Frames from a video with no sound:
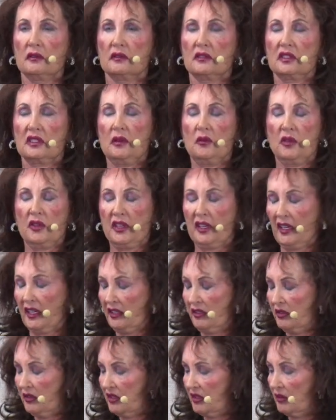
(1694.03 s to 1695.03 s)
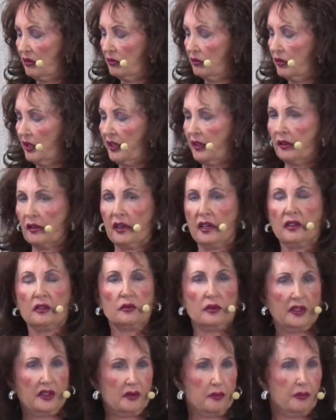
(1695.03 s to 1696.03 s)
Someone that I used to run
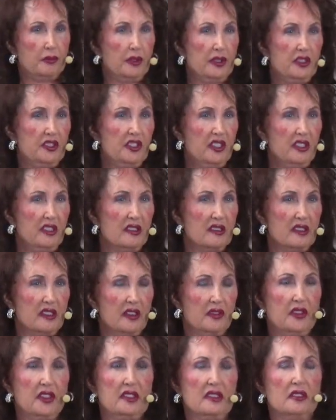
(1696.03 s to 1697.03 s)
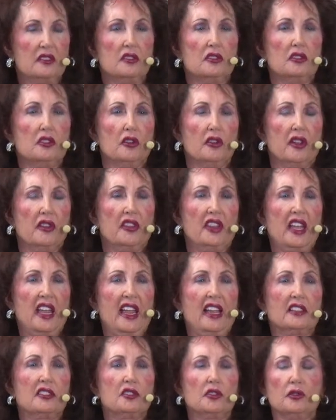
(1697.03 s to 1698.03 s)
around with preaching and stuff, the
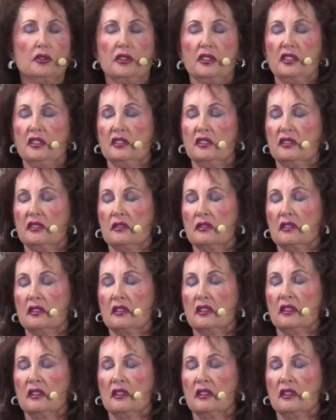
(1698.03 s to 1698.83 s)
answer is